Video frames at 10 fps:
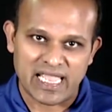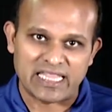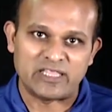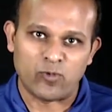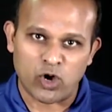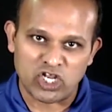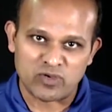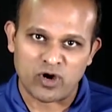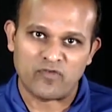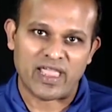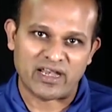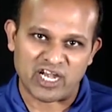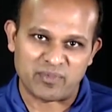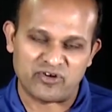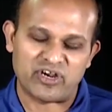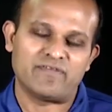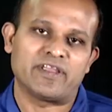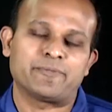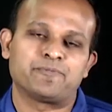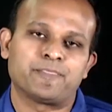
in the volume of encrypted traffic.